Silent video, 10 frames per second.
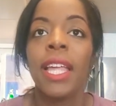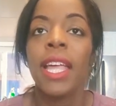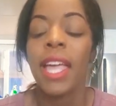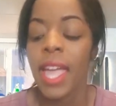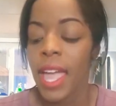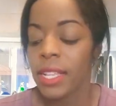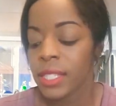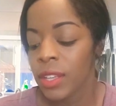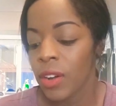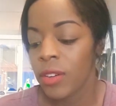And
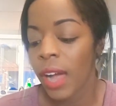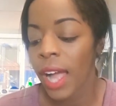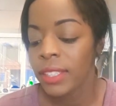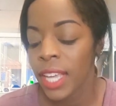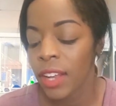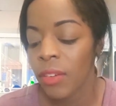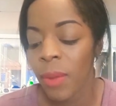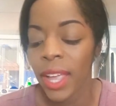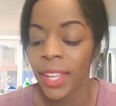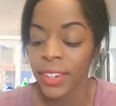so I channeled
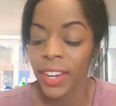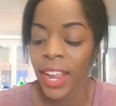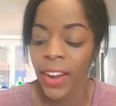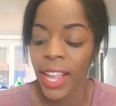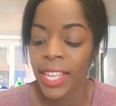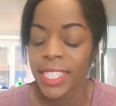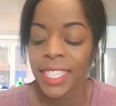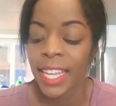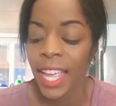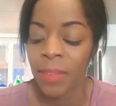my inner Harriet
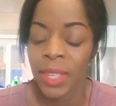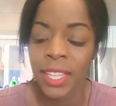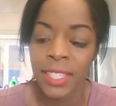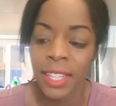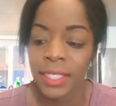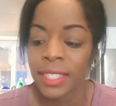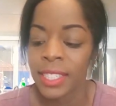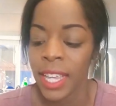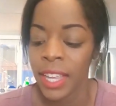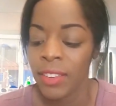today because I just
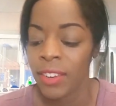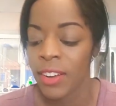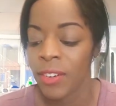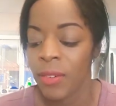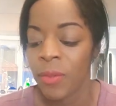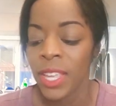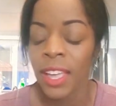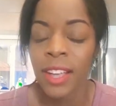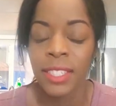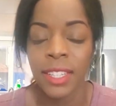said, we
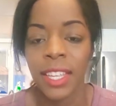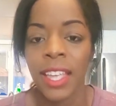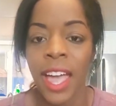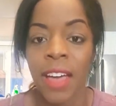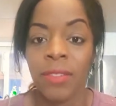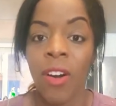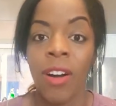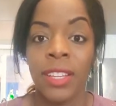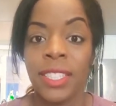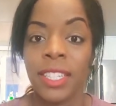constantly have all
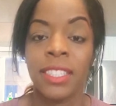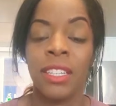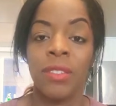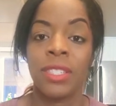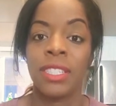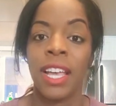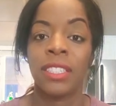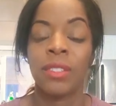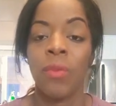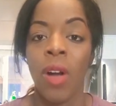these excuses as
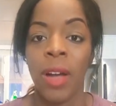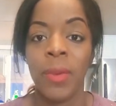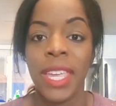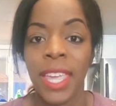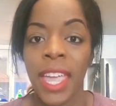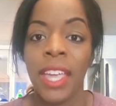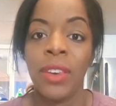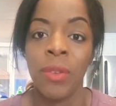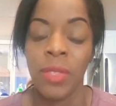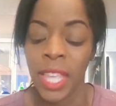to why we can't
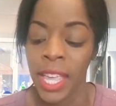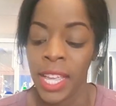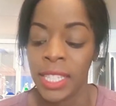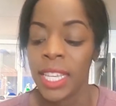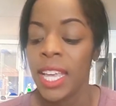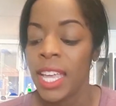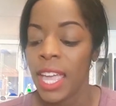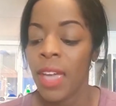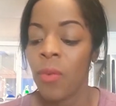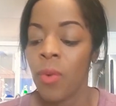do things
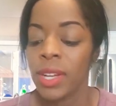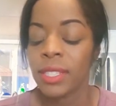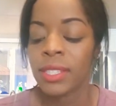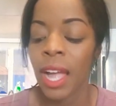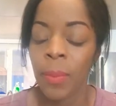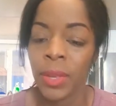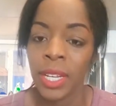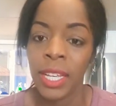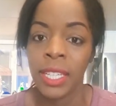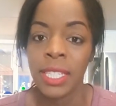and what's stopping
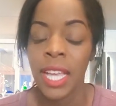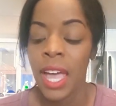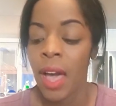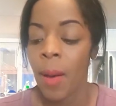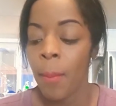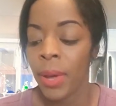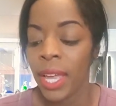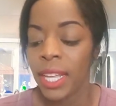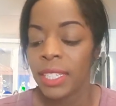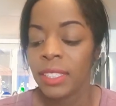us.
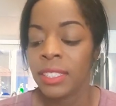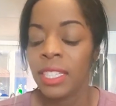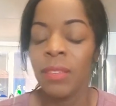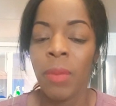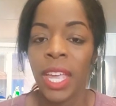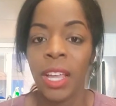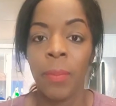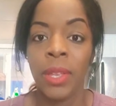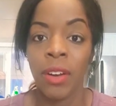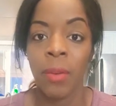But she made up
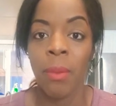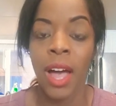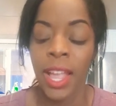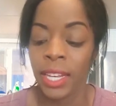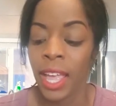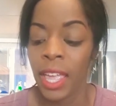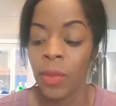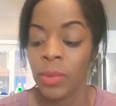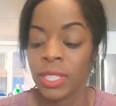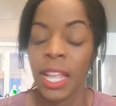in her mind that it
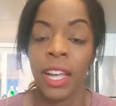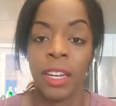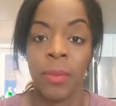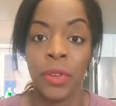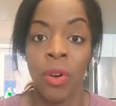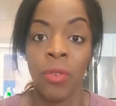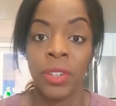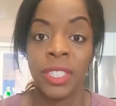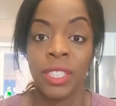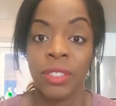was not going to be over
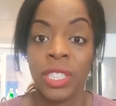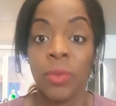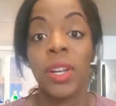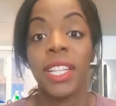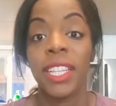until she won.